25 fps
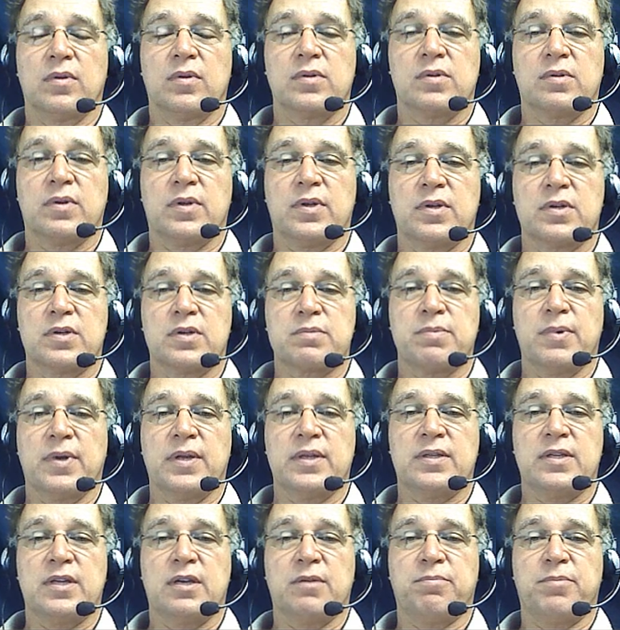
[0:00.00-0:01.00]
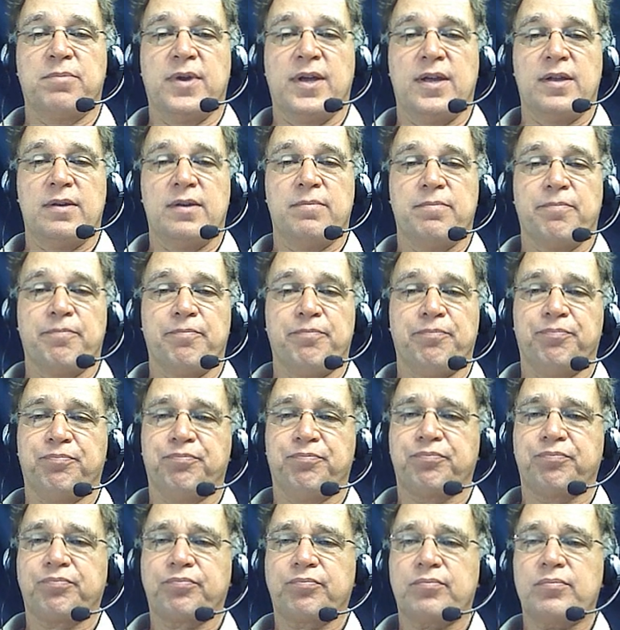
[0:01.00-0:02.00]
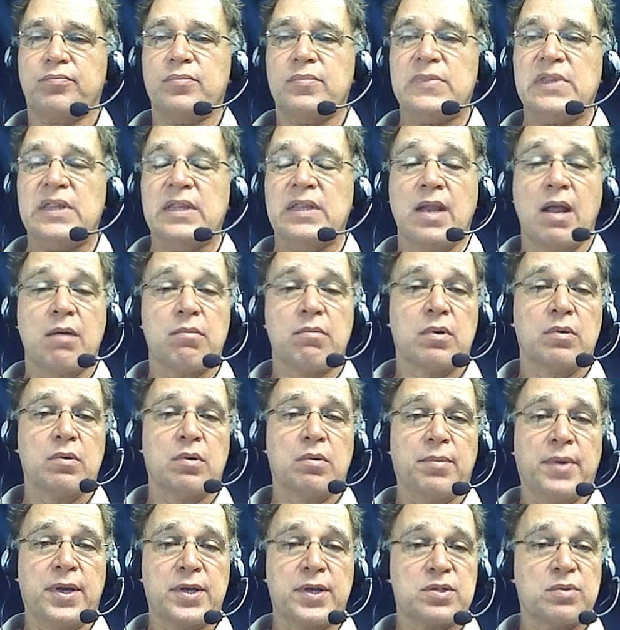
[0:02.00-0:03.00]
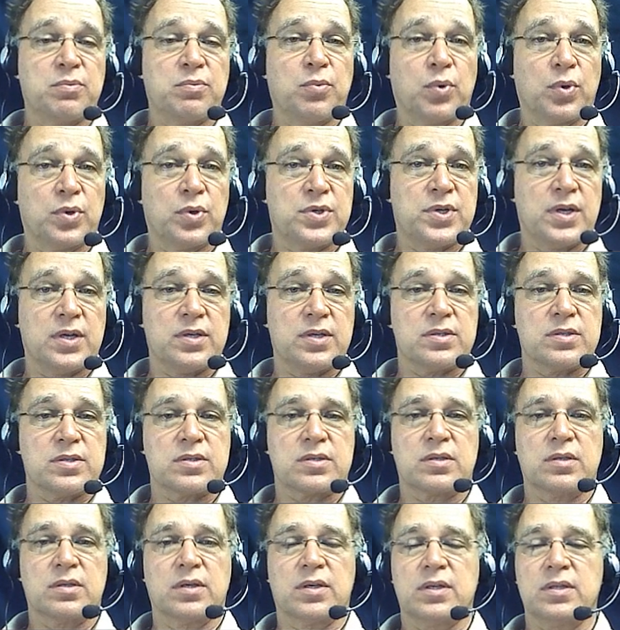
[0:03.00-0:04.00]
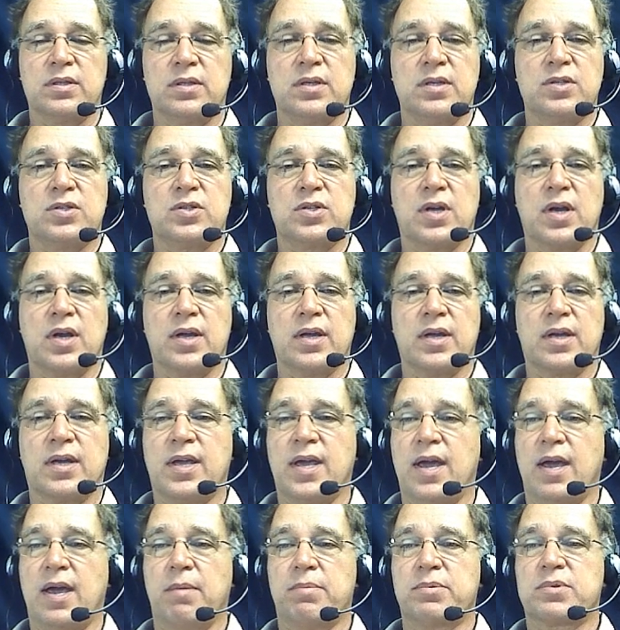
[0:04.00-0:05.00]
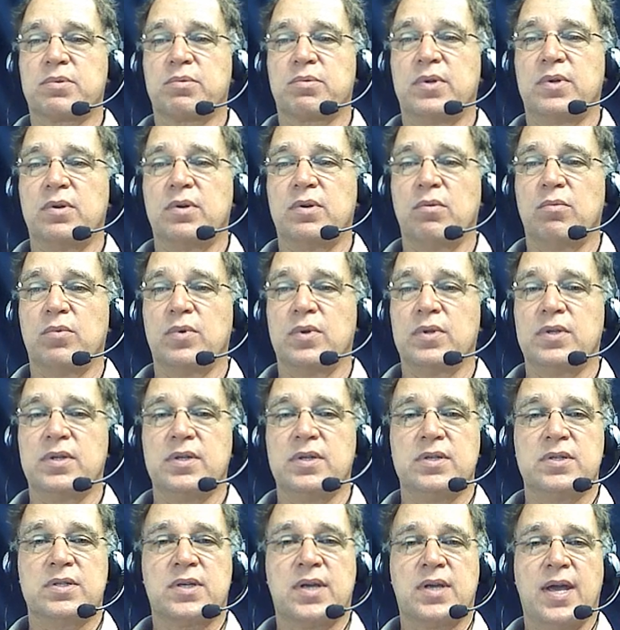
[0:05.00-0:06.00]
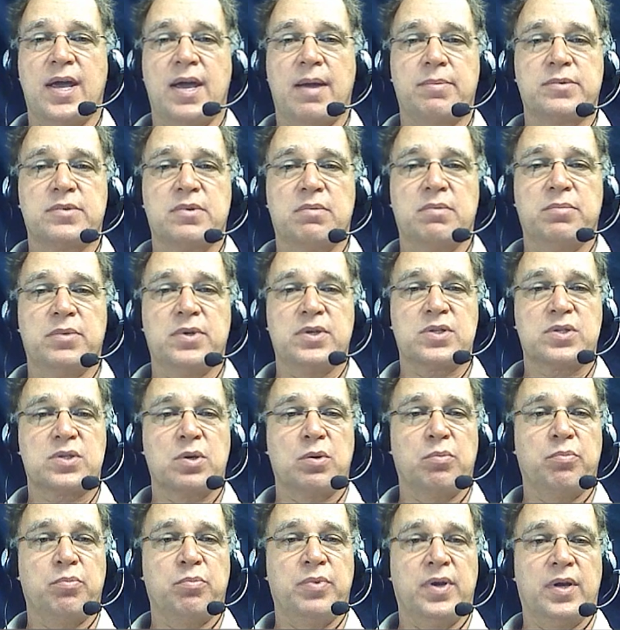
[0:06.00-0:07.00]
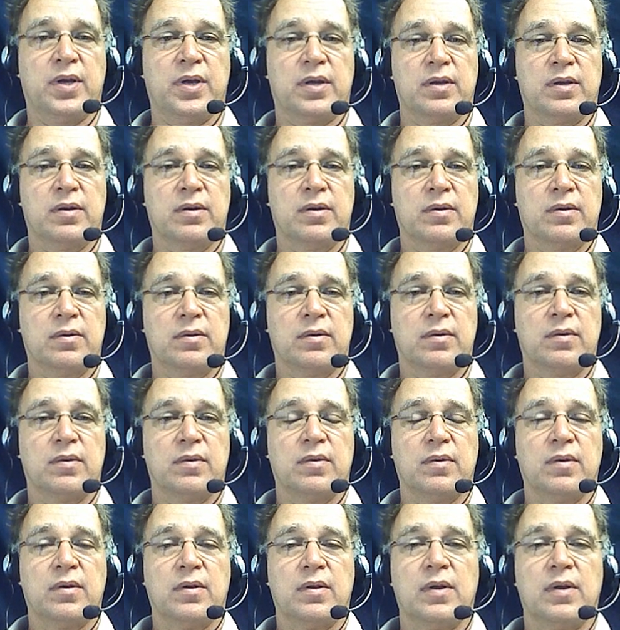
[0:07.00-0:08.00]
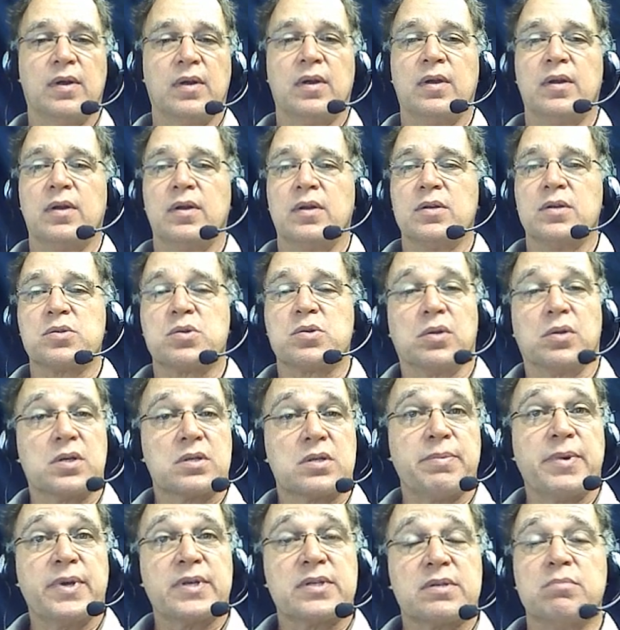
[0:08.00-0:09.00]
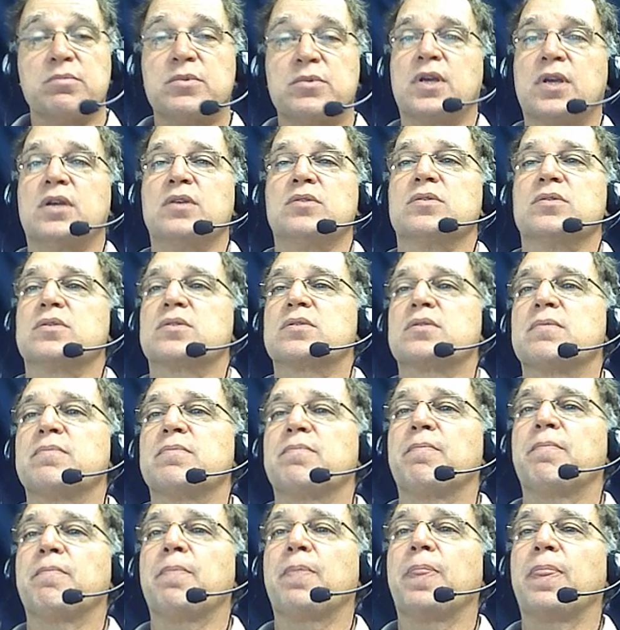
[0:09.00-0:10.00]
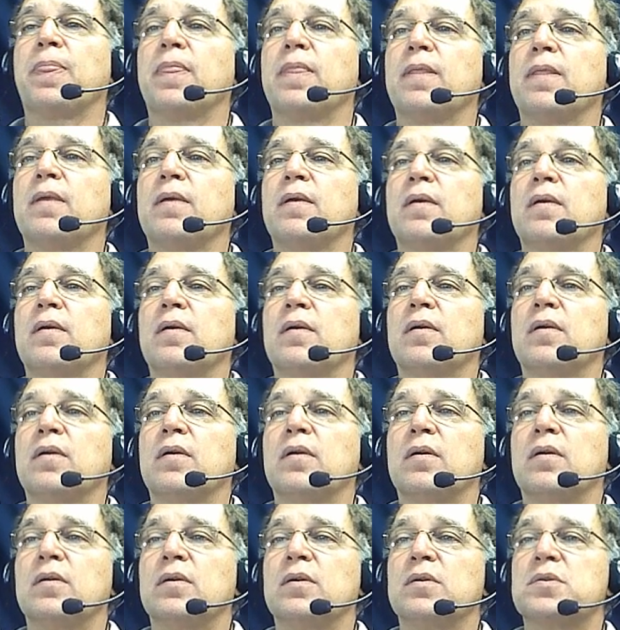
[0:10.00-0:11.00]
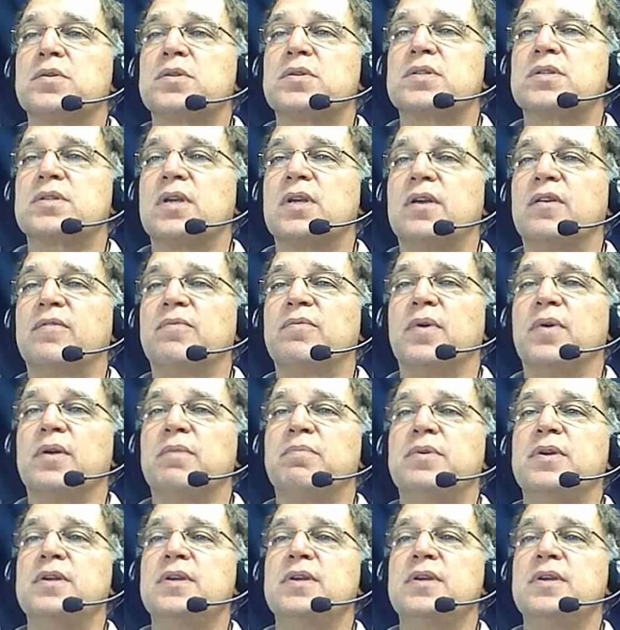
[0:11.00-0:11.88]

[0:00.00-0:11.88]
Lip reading: So here's my DIP 8. Now we want to make some more changes. Look at these giant caps. We don't want these caps to be so big. So let's make some changes. I'll save my